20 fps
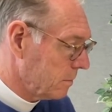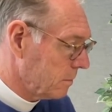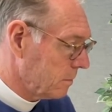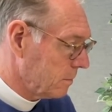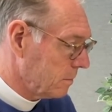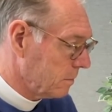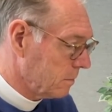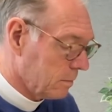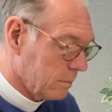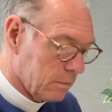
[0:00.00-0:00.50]

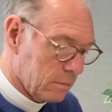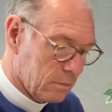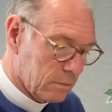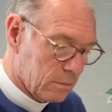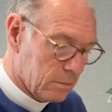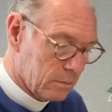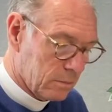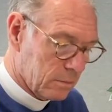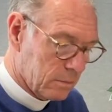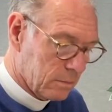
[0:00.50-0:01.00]

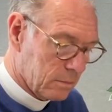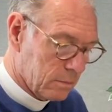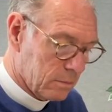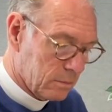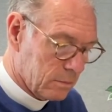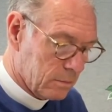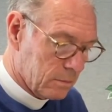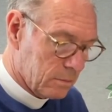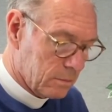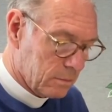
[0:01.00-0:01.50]

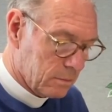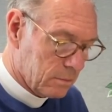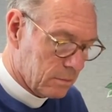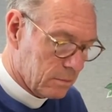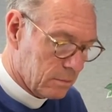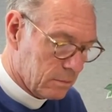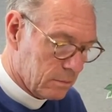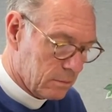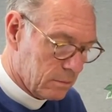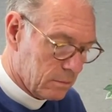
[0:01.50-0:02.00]

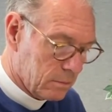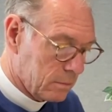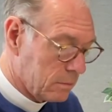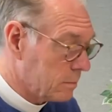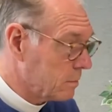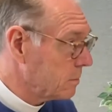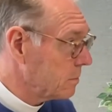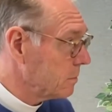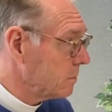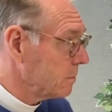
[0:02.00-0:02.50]

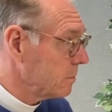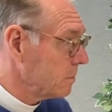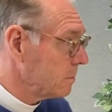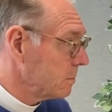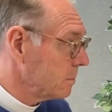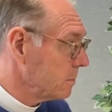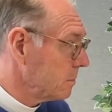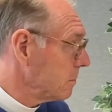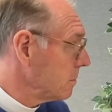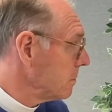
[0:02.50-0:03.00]

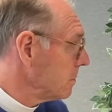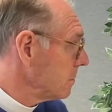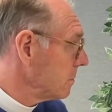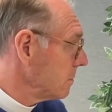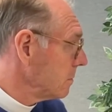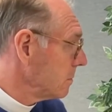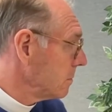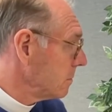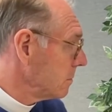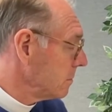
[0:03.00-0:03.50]

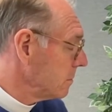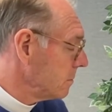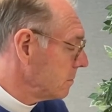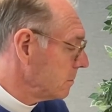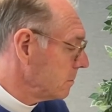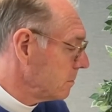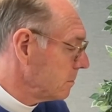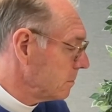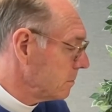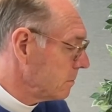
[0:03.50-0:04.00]

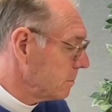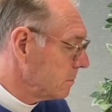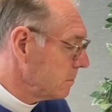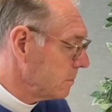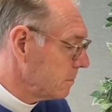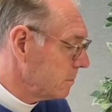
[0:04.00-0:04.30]
(not speaking)